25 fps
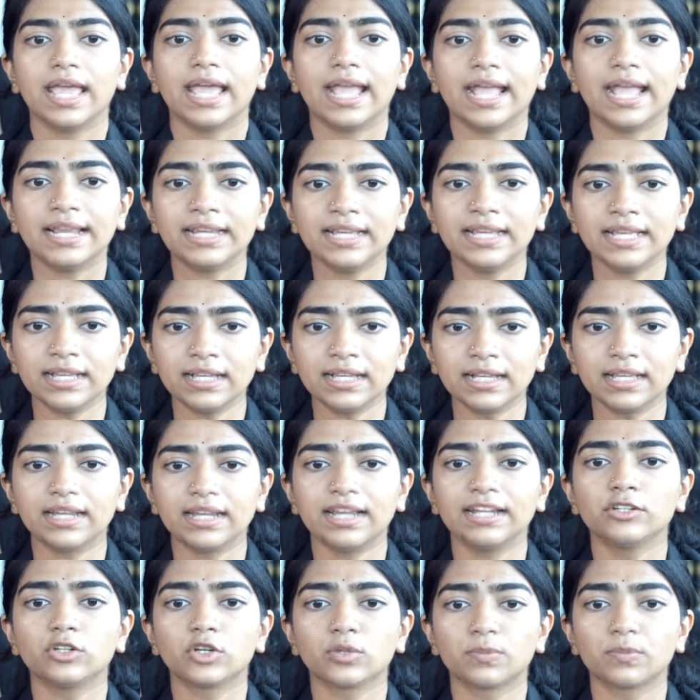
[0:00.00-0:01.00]
Any
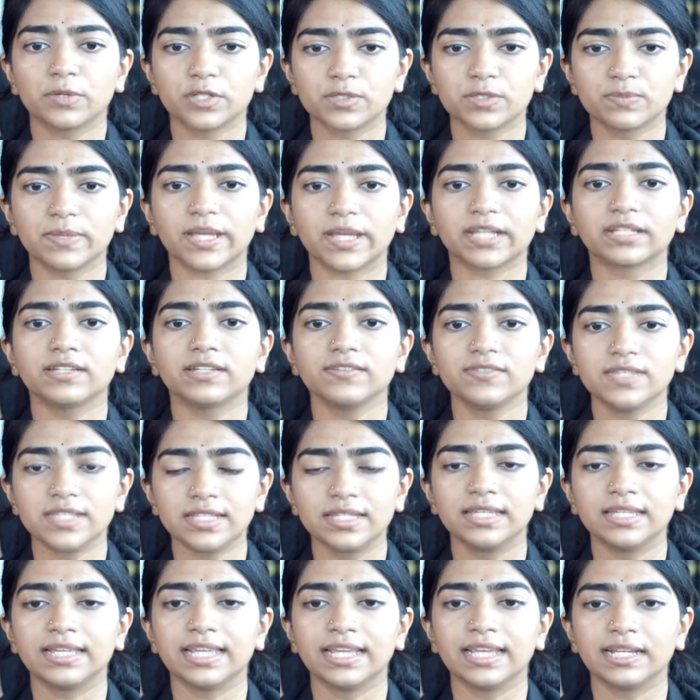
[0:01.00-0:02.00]
current or prospective
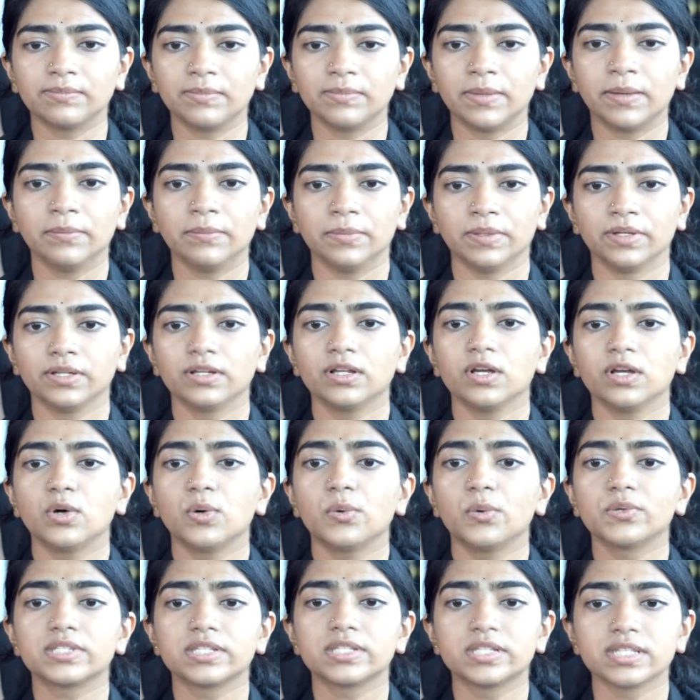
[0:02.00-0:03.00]
syndicate member
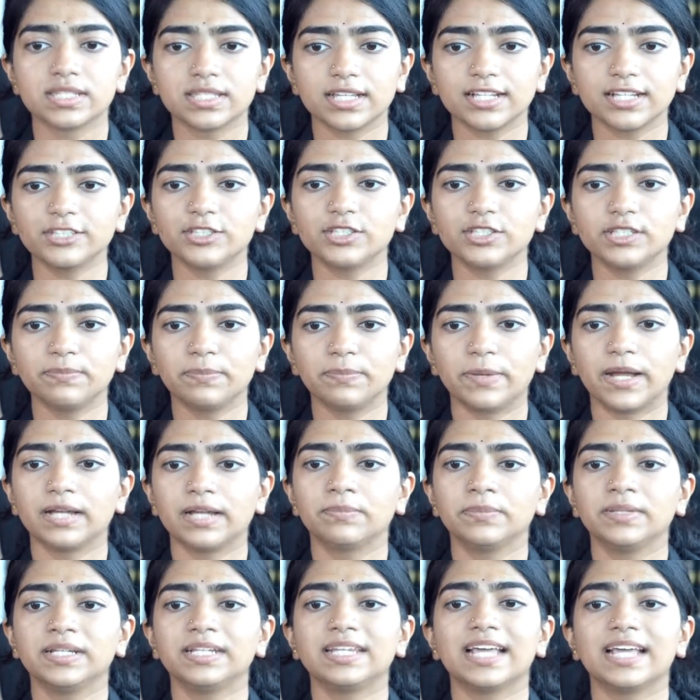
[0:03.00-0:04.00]
whose research
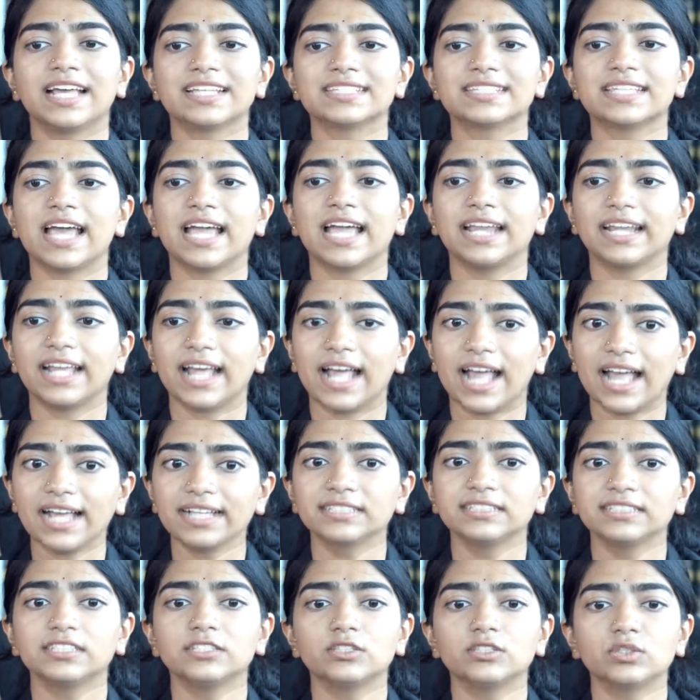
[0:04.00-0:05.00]
department has had
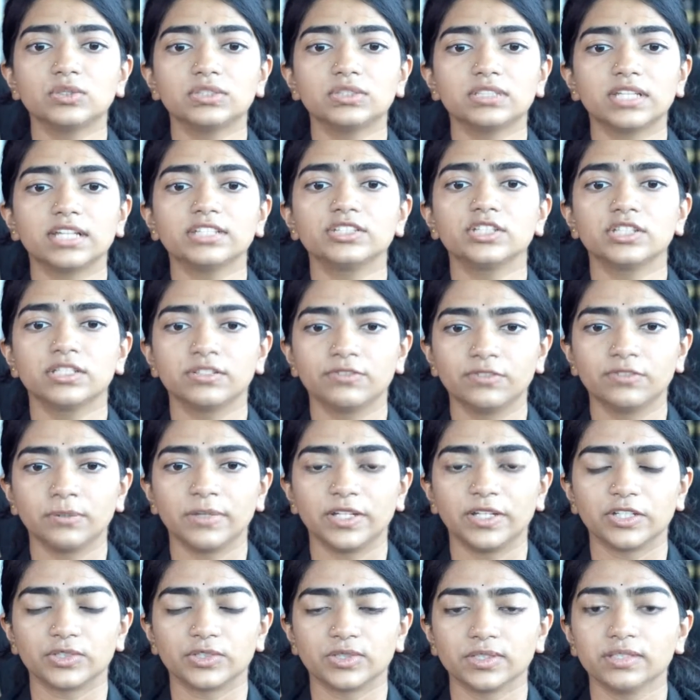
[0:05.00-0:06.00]
access to such
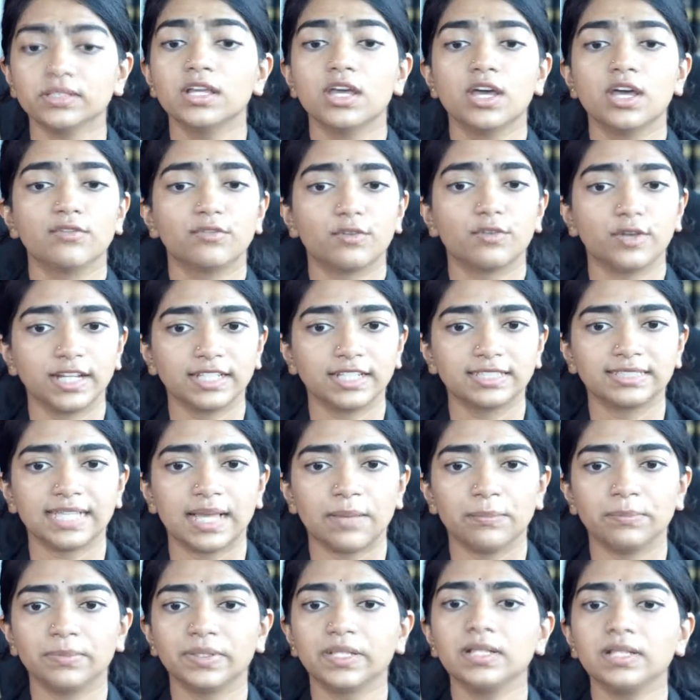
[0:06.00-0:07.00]
information, for example,